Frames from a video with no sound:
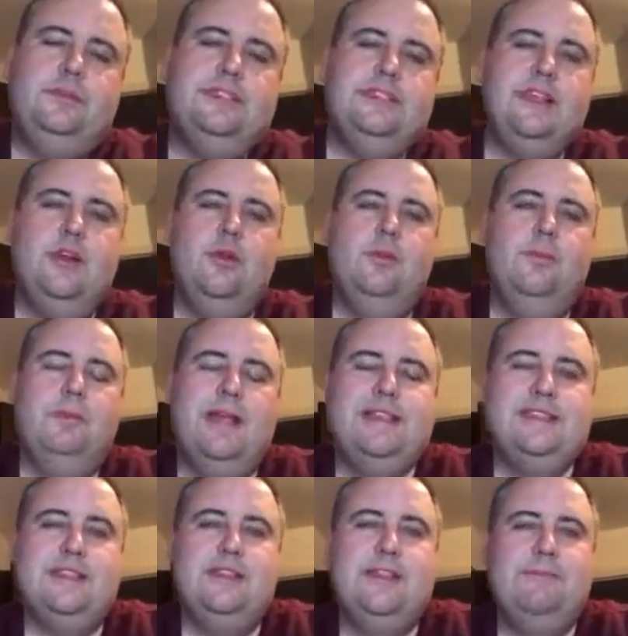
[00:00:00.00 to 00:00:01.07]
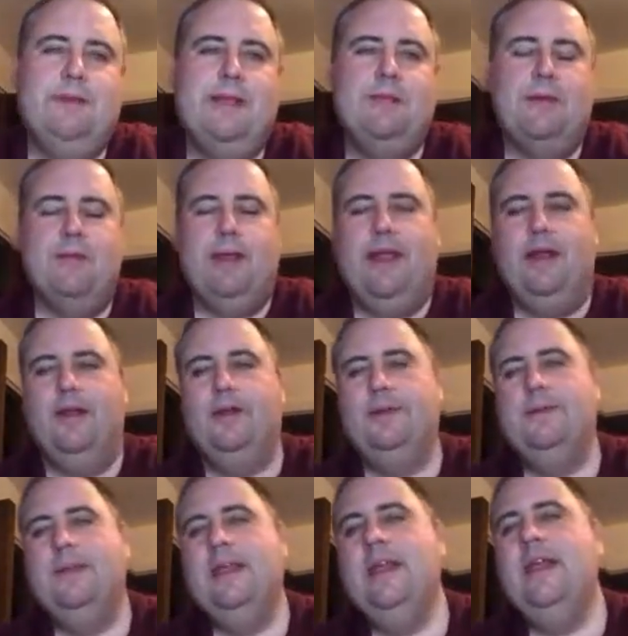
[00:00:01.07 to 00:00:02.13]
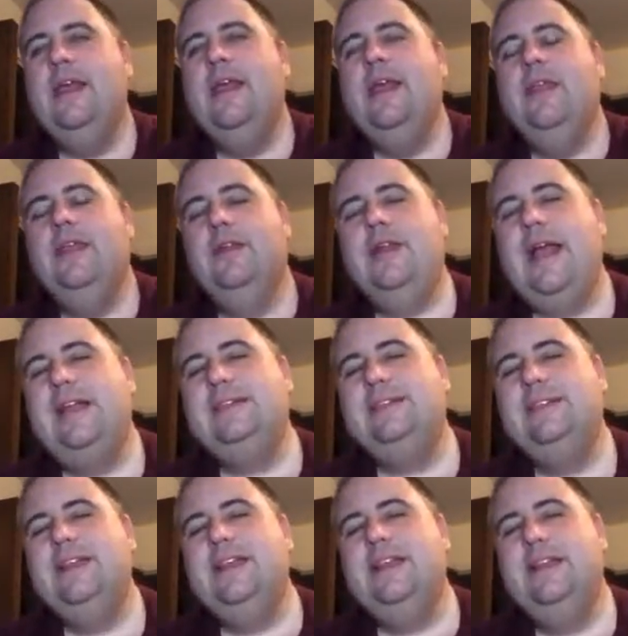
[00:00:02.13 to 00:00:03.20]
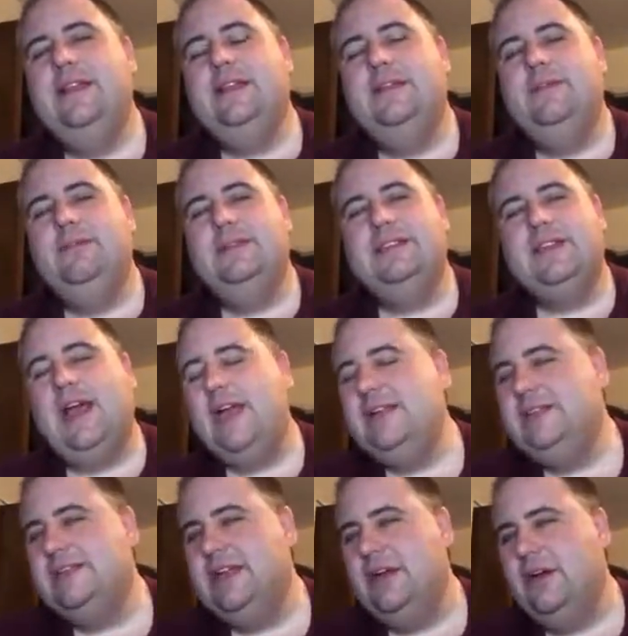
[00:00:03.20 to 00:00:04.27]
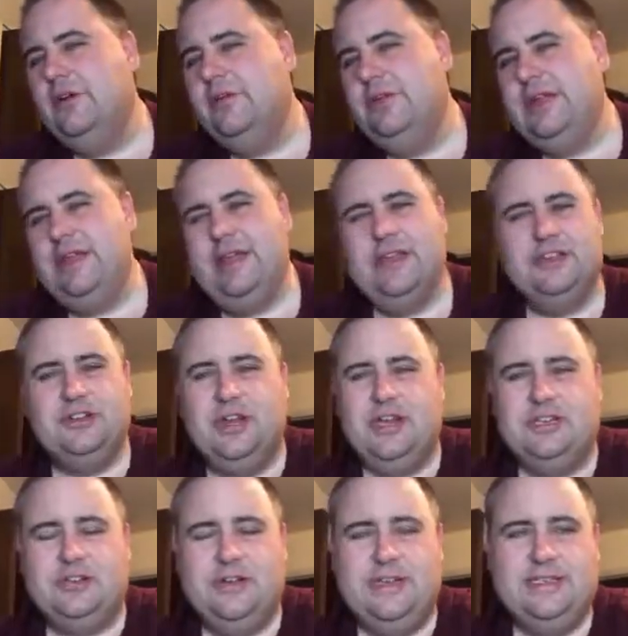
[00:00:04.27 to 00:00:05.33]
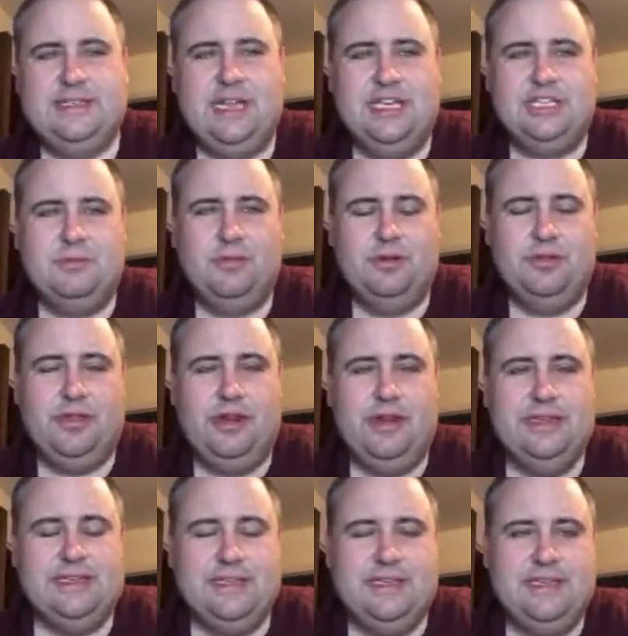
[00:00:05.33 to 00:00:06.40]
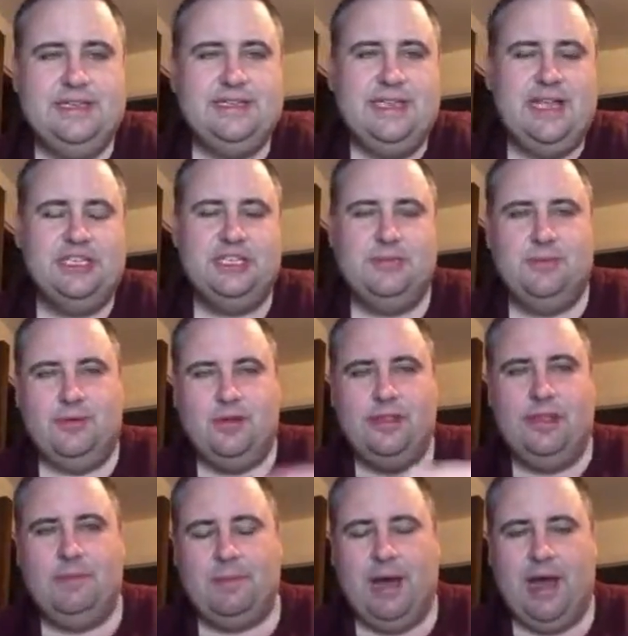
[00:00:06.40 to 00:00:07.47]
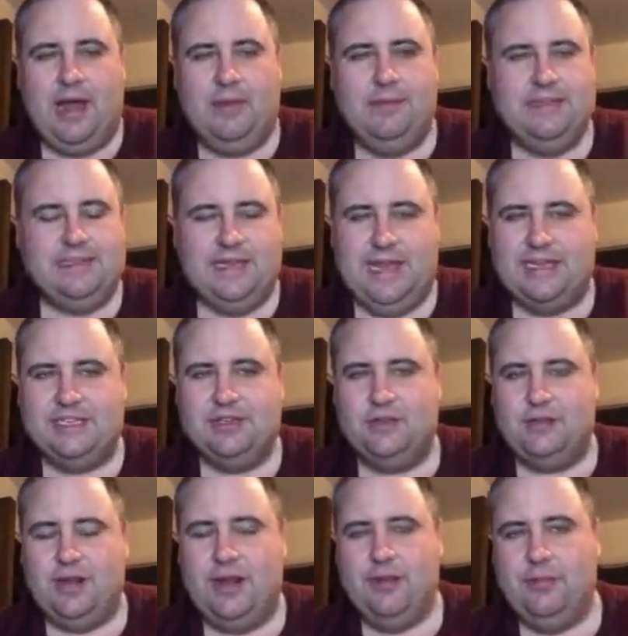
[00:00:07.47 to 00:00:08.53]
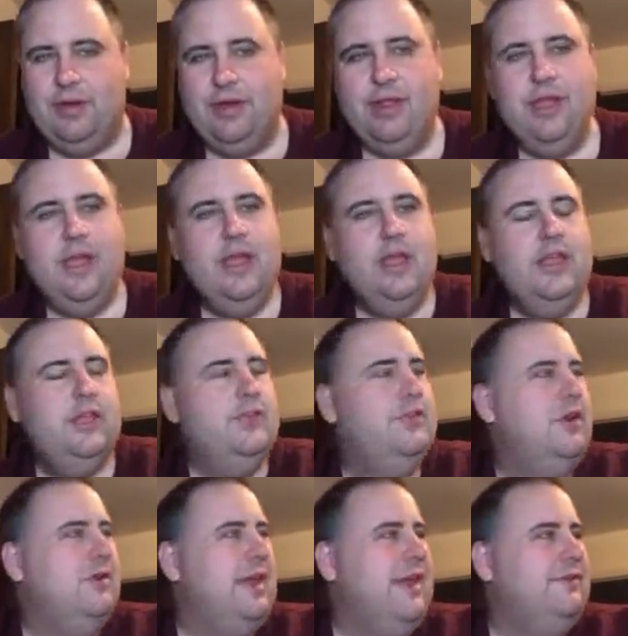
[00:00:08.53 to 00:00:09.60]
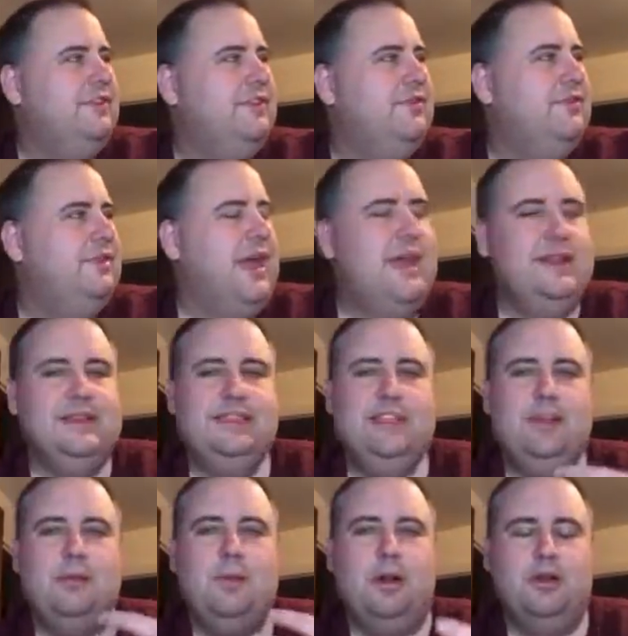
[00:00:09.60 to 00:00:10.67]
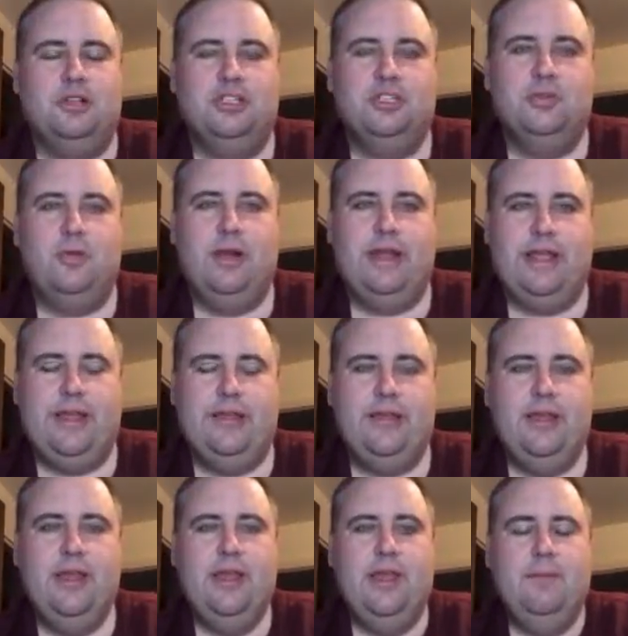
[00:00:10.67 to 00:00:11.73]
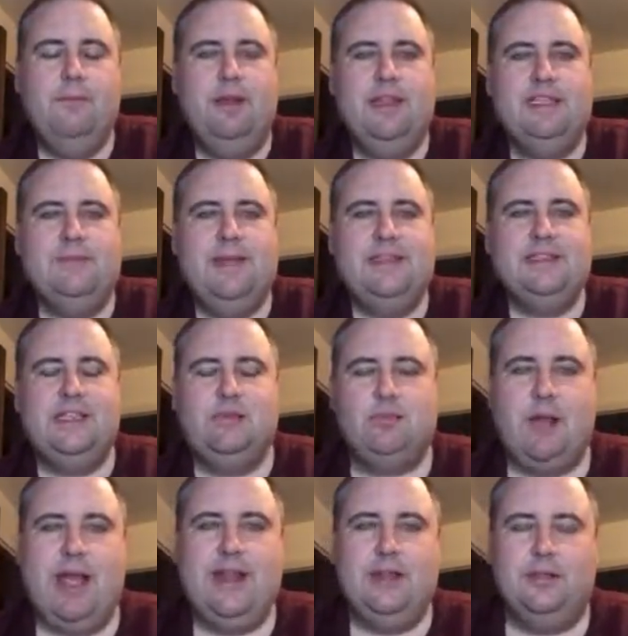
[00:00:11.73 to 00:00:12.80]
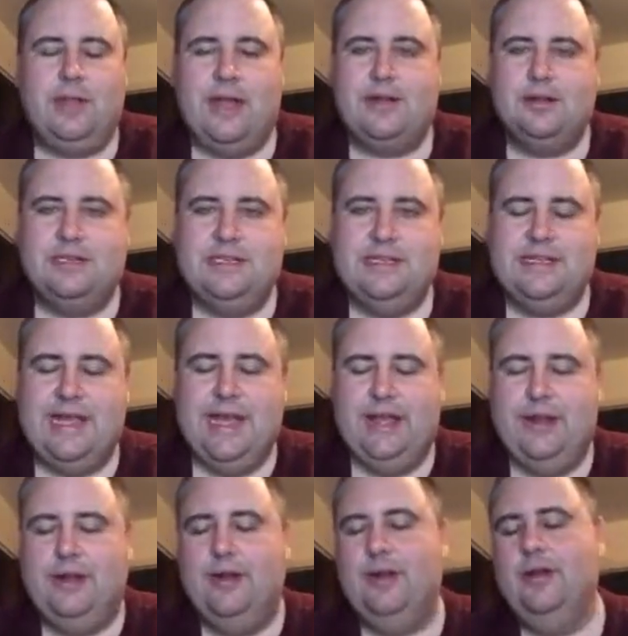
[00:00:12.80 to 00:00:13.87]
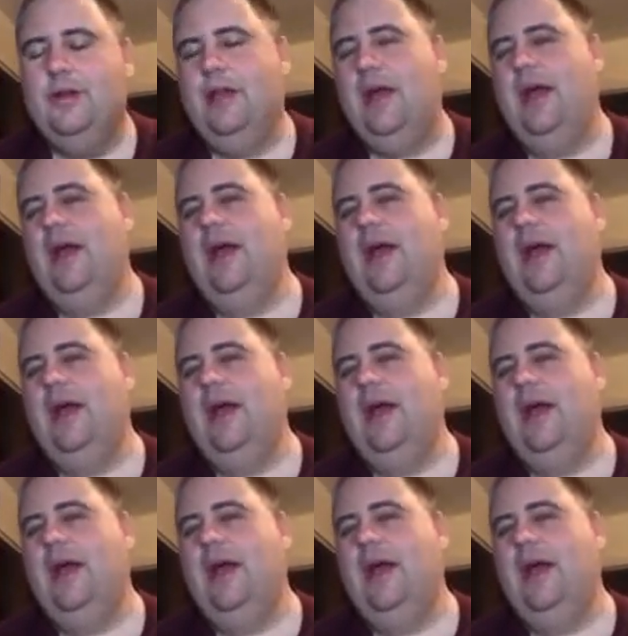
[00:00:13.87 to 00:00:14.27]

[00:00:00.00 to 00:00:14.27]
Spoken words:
So basically, be prepared. The last thing, besides, the introductory discussion board, there is a discussion board at the bottom. It's an extra credit one. You don't have to do that until March 20th, but it's basically write a letter to the editor.